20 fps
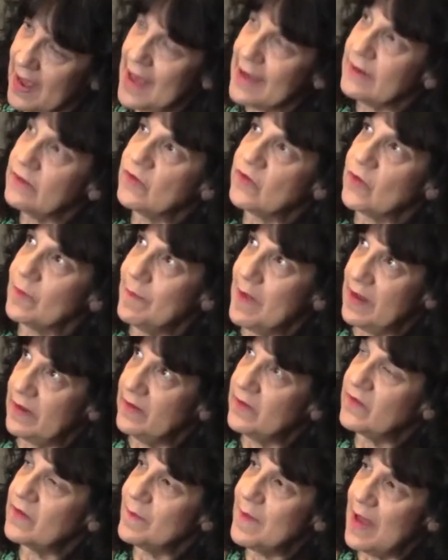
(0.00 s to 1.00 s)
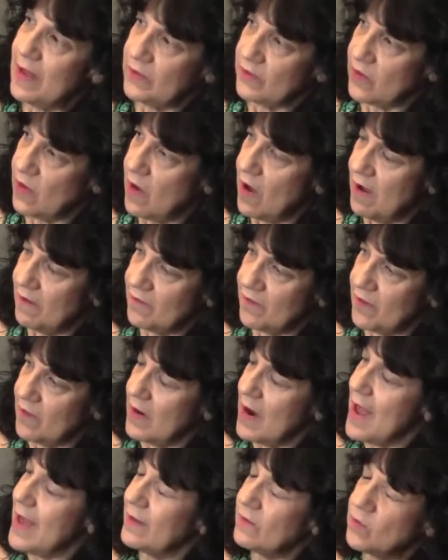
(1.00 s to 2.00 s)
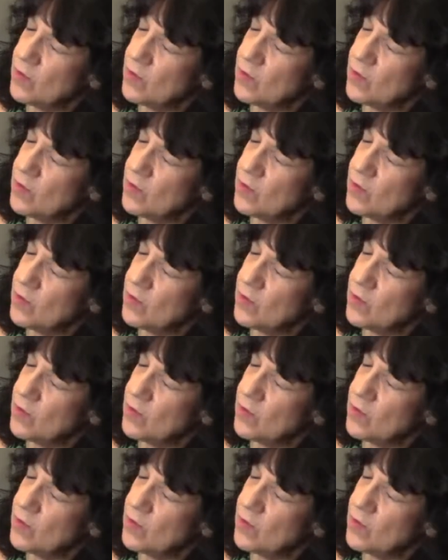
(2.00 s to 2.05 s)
had a tremendous amount to offer, and